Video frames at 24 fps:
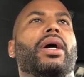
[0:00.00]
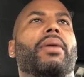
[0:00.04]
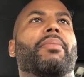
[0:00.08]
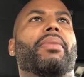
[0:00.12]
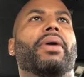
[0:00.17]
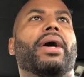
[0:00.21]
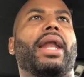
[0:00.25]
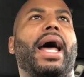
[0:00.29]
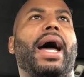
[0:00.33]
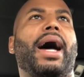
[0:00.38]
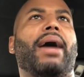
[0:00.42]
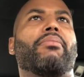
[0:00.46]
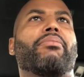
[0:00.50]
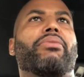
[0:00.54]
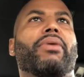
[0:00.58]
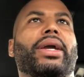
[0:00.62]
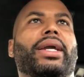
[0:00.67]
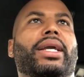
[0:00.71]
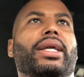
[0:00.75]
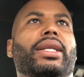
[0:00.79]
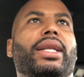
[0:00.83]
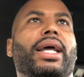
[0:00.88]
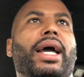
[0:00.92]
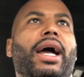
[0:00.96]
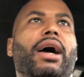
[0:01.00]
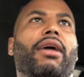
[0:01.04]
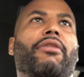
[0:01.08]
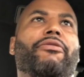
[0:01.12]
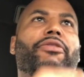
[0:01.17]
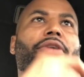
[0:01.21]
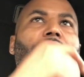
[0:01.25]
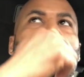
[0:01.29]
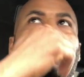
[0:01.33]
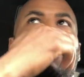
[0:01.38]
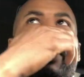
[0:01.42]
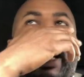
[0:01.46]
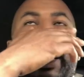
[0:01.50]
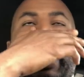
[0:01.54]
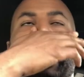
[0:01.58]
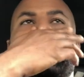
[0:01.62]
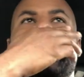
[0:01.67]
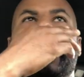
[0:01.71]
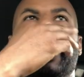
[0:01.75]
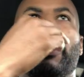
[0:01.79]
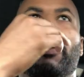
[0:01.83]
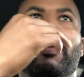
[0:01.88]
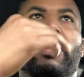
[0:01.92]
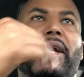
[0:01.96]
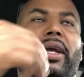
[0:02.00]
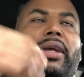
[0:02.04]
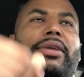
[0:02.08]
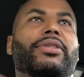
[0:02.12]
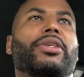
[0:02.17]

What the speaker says: But I'll break it down for you guys anyway.